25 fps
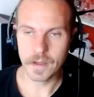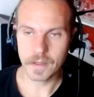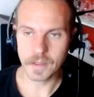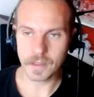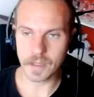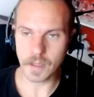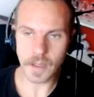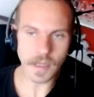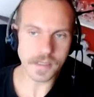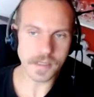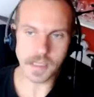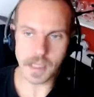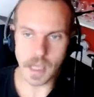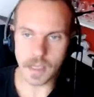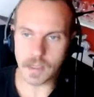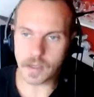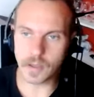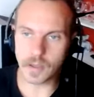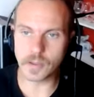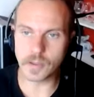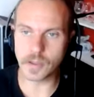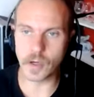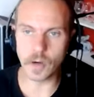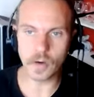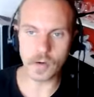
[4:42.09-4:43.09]
So let's say
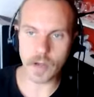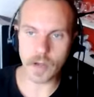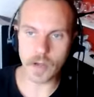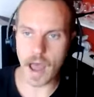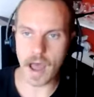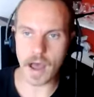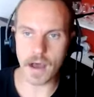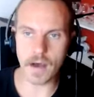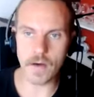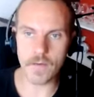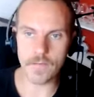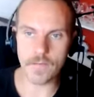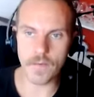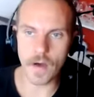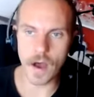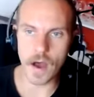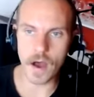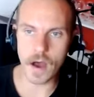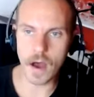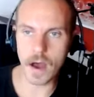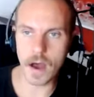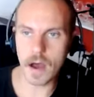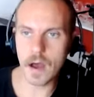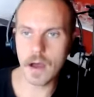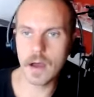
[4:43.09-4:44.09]
you don't have
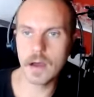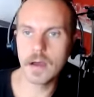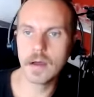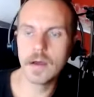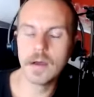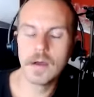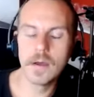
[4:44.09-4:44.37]
a